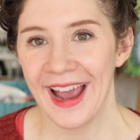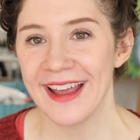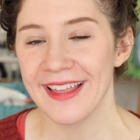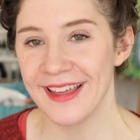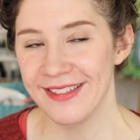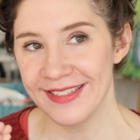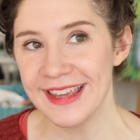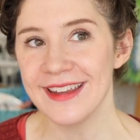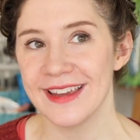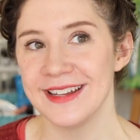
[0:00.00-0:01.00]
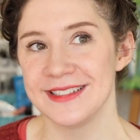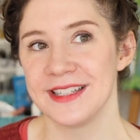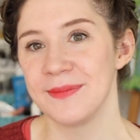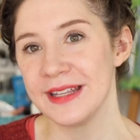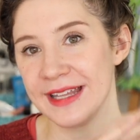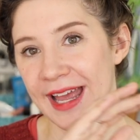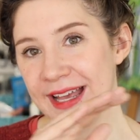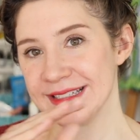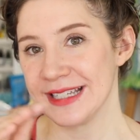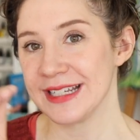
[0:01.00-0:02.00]
I, I think it is something that
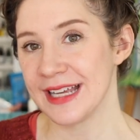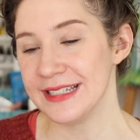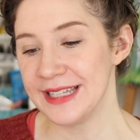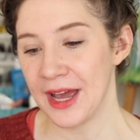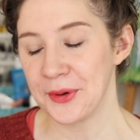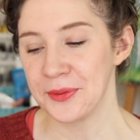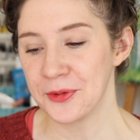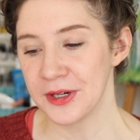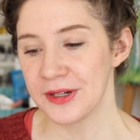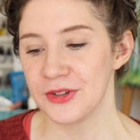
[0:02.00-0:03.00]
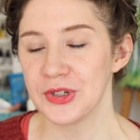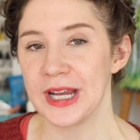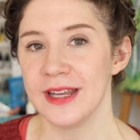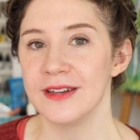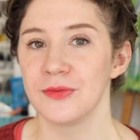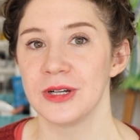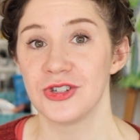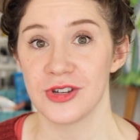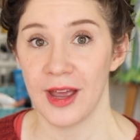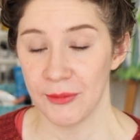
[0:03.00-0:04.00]
has like a downward trend,
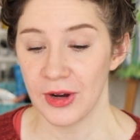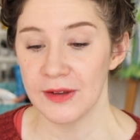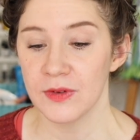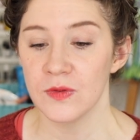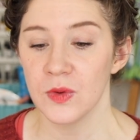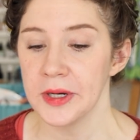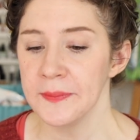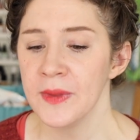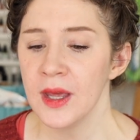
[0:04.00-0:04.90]
which I'm grateful for,